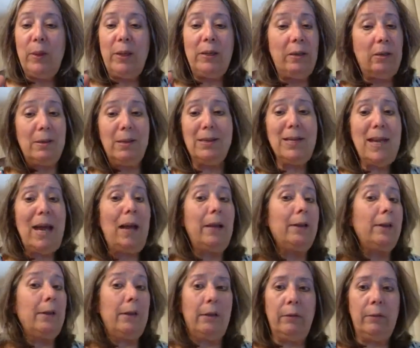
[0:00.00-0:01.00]
but in
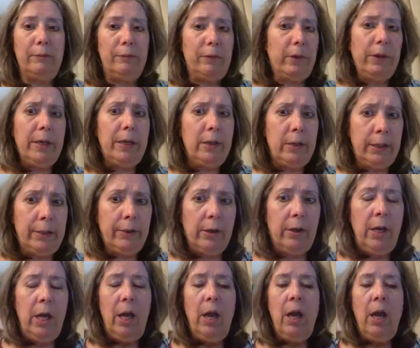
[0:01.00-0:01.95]
Italian they're very clear.